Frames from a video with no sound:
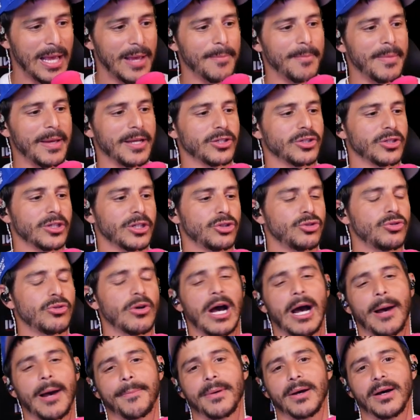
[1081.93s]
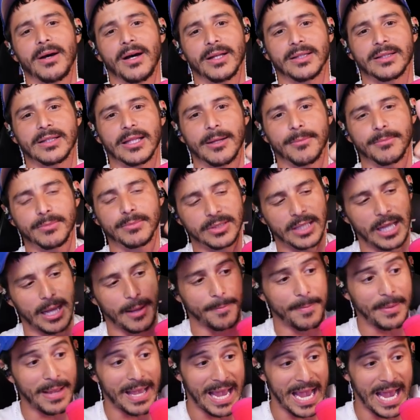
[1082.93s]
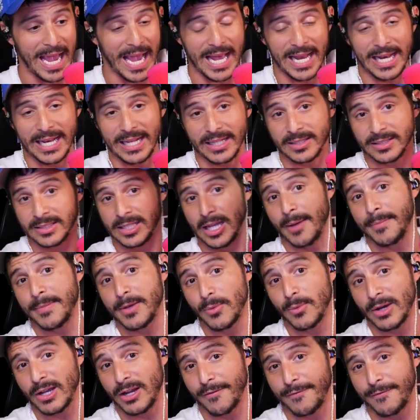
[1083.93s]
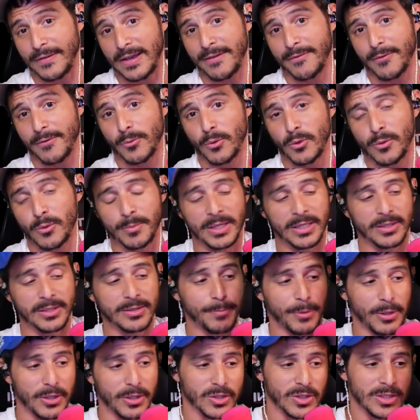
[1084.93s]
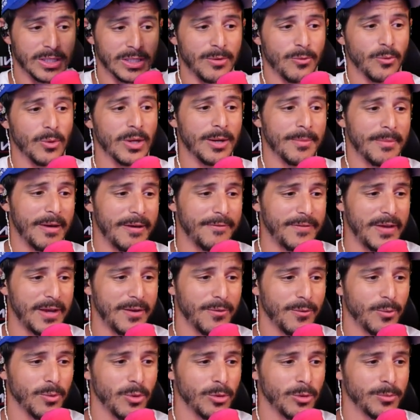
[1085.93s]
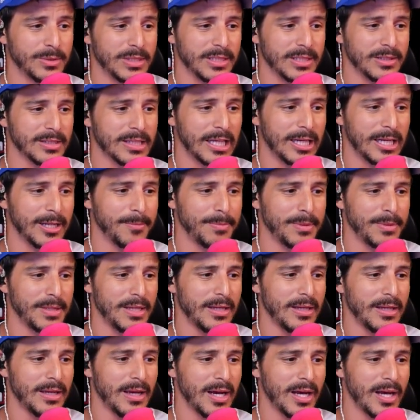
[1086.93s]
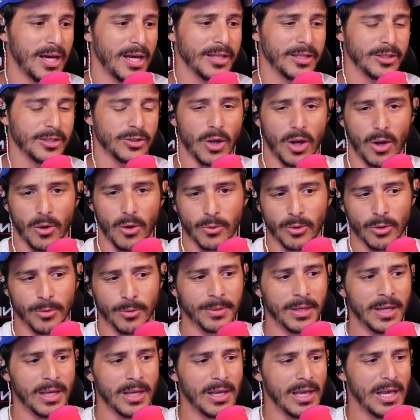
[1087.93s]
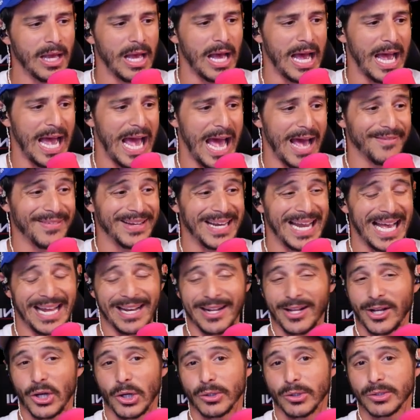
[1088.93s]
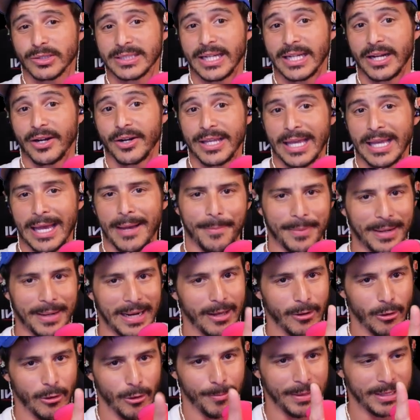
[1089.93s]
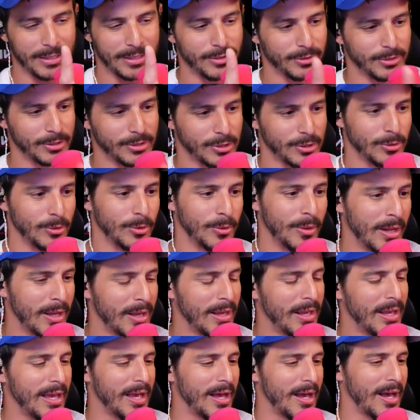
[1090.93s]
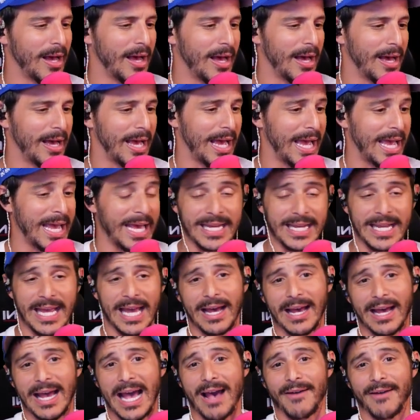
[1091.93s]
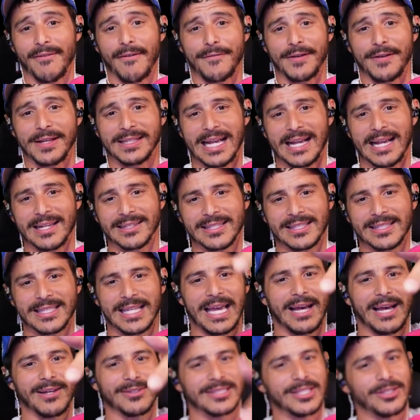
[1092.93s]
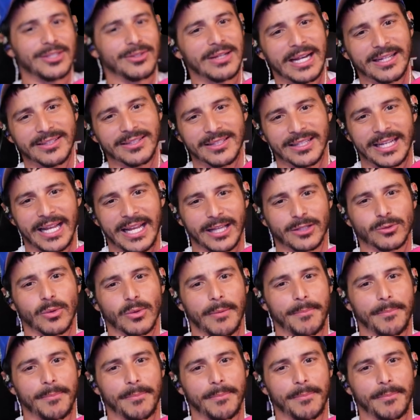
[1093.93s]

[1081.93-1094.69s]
make sure to drop a thumbs up and tell me what your favorite room is. Personally, one of my favorite rooms is going to be the doll room. I haven't had a ghost there yet, but I hope I do soon. And yeah, have a fantastic day. I'll see you guys on the next one.